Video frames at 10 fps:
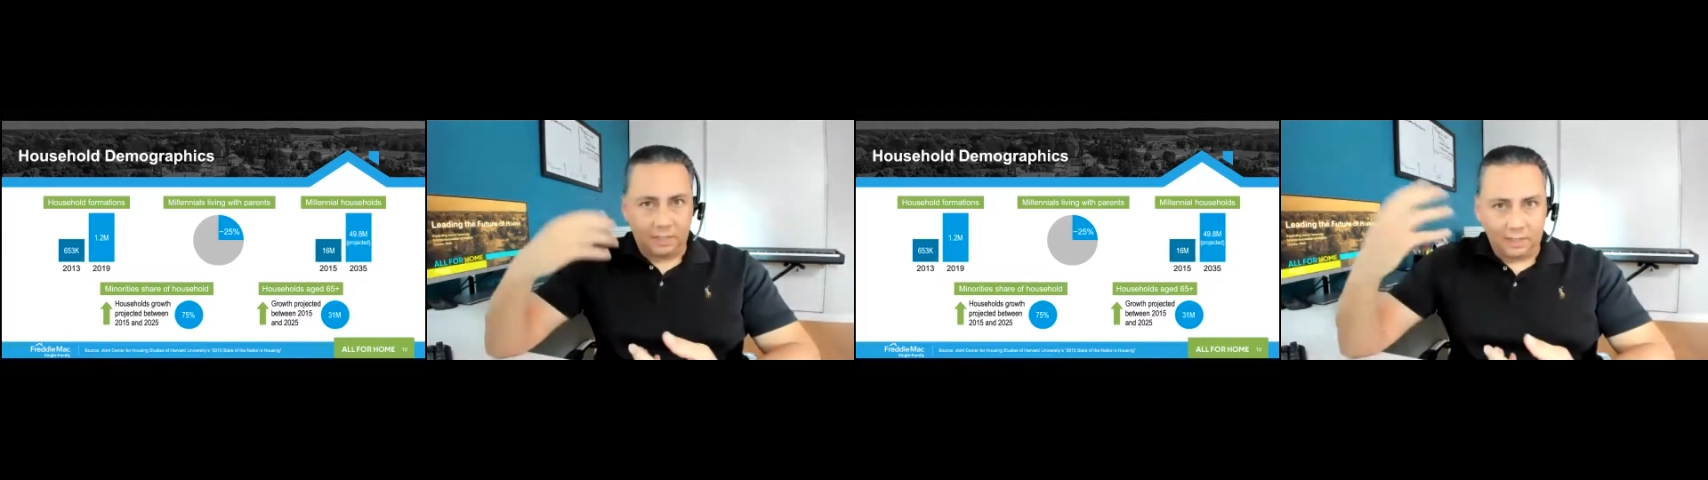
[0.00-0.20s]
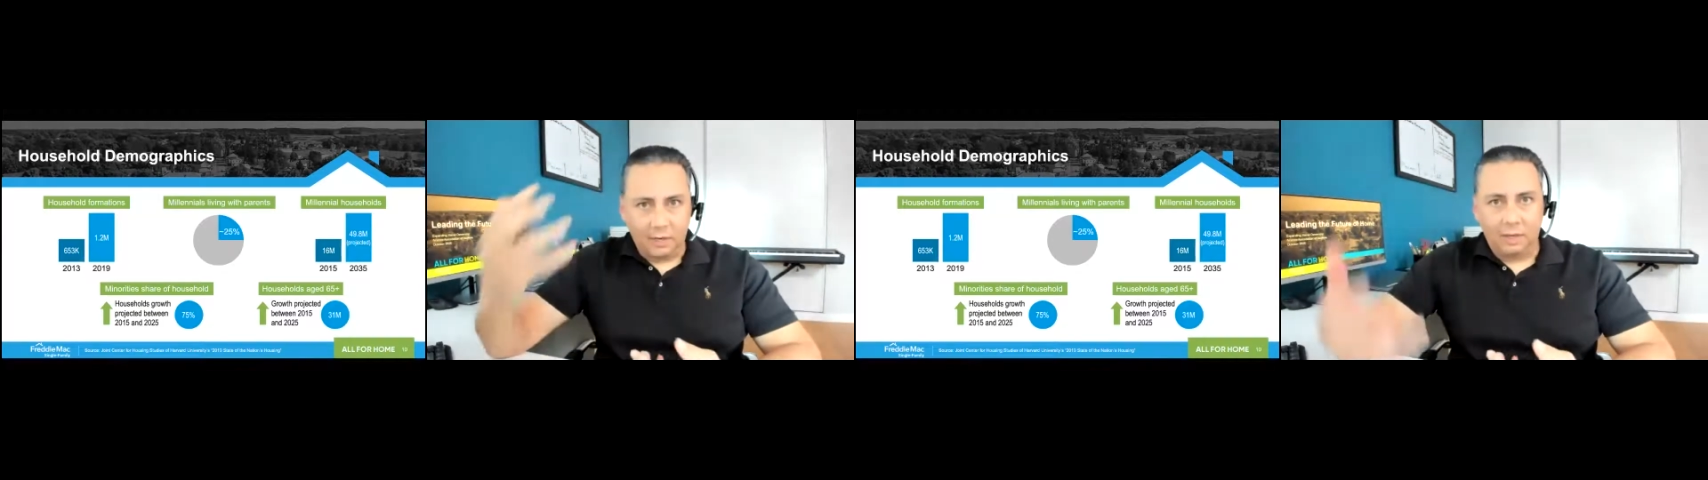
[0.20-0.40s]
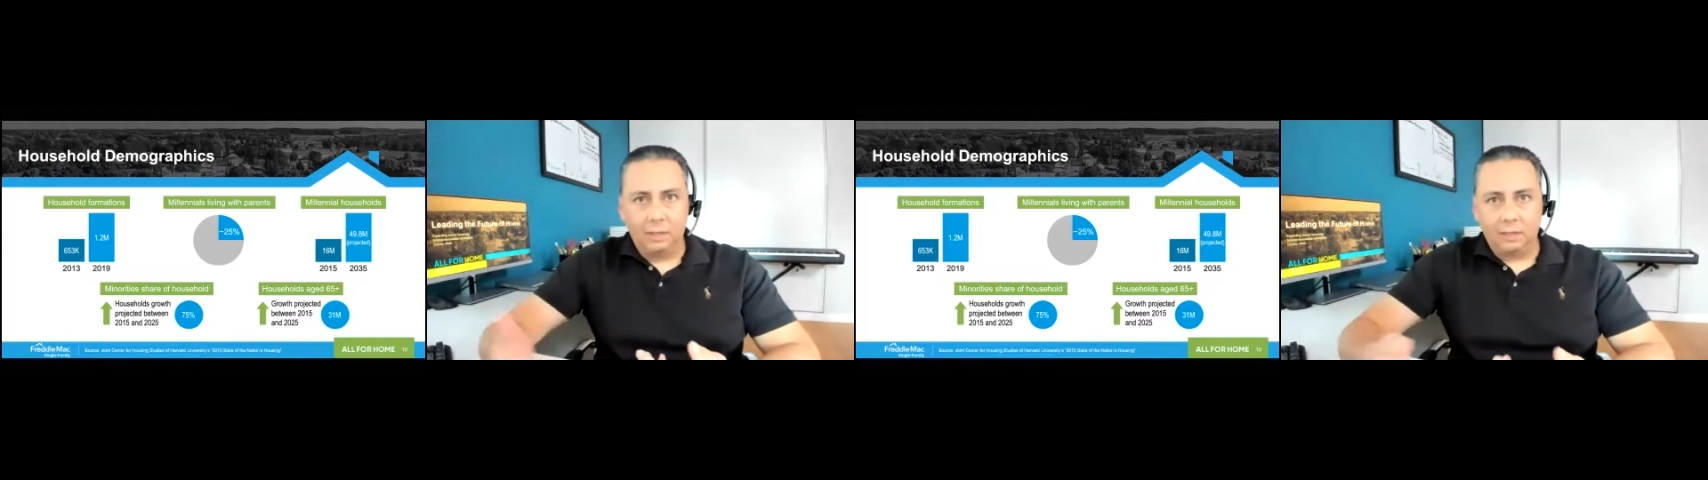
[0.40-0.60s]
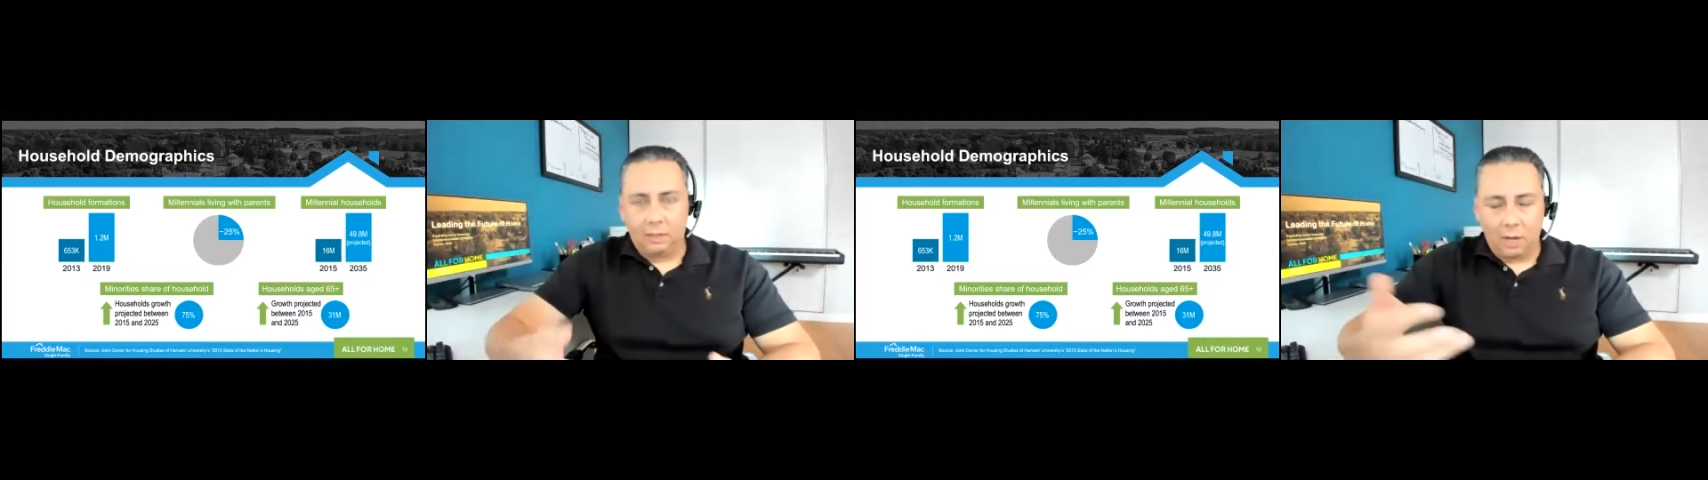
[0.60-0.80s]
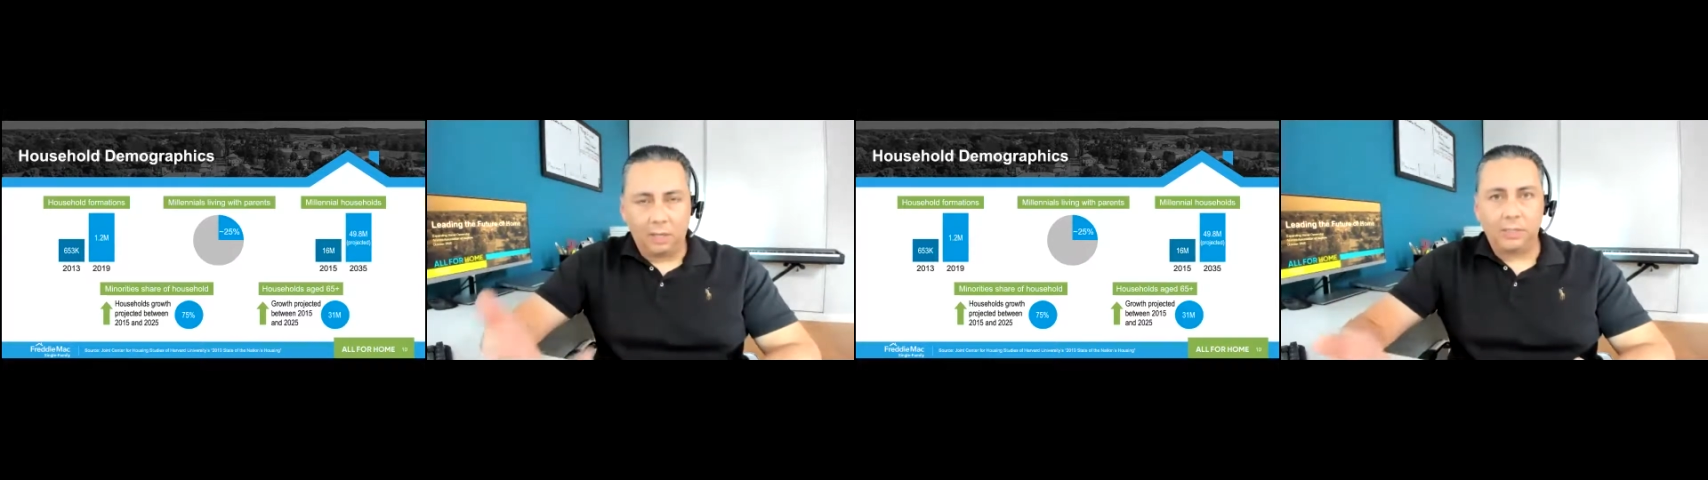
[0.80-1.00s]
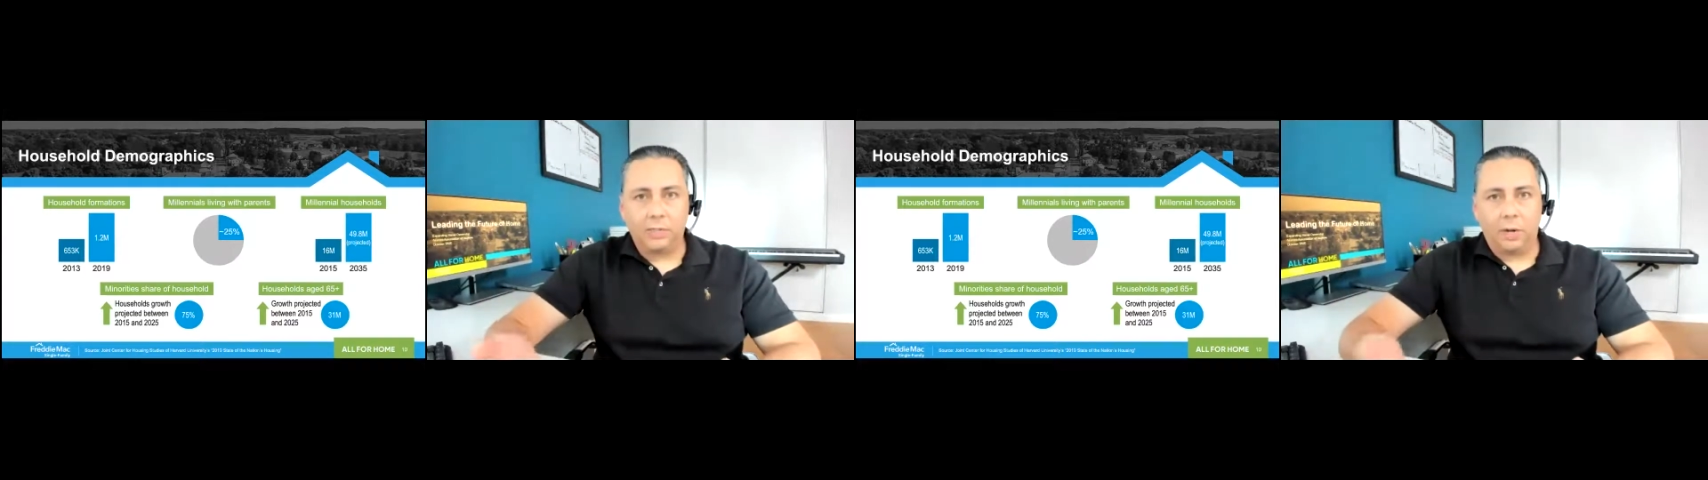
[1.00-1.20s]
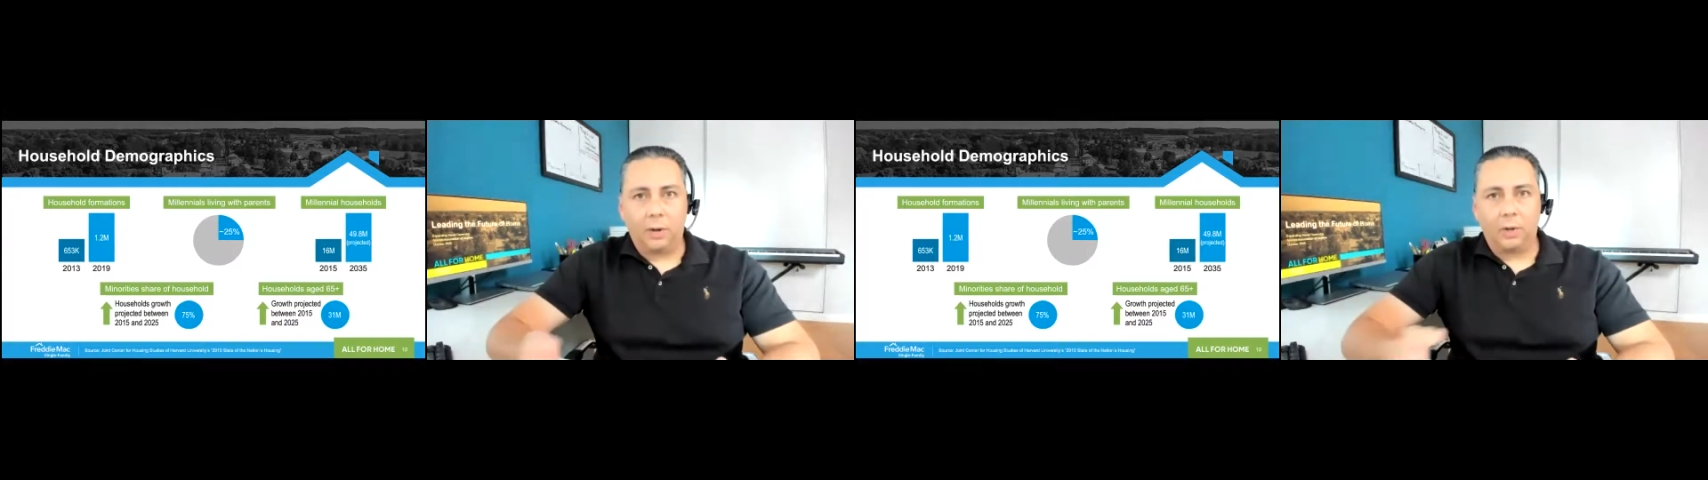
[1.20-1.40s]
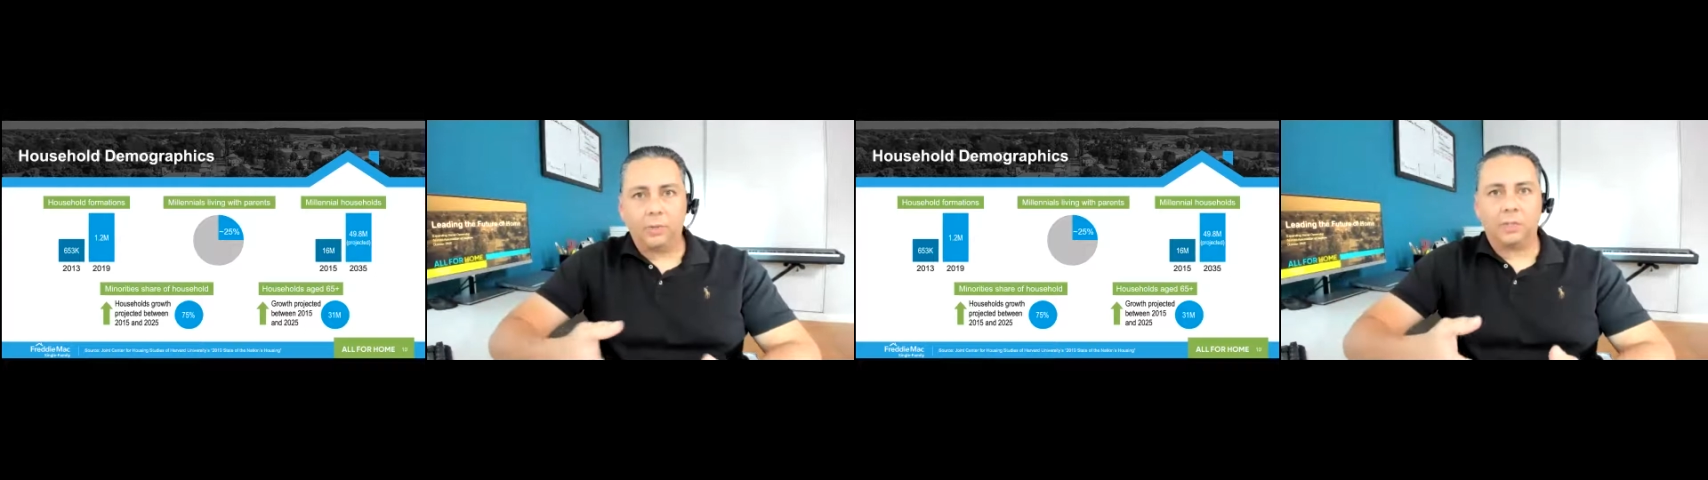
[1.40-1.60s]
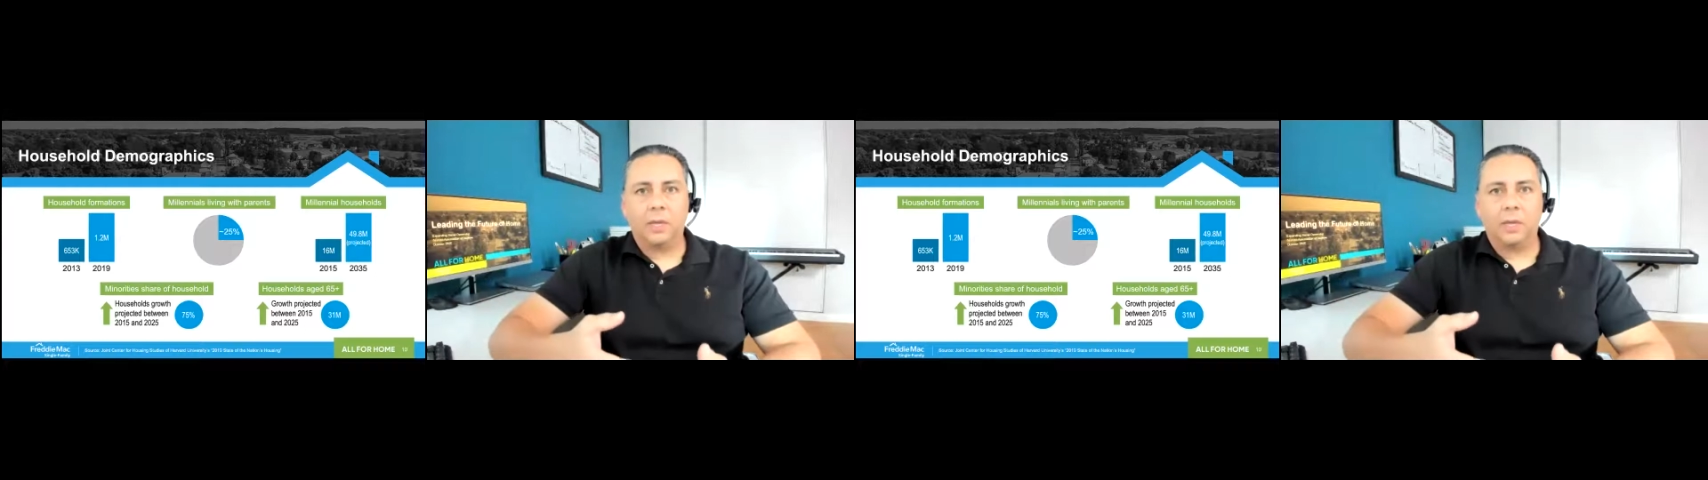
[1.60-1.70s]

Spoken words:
but young college adults.